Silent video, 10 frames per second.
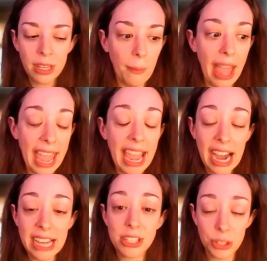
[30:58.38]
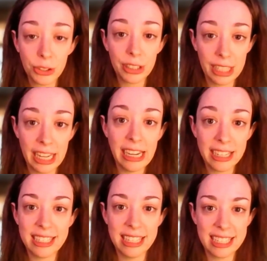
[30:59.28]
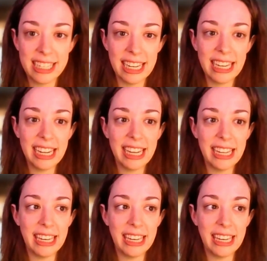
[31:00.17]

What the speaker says: AI certainly assisted in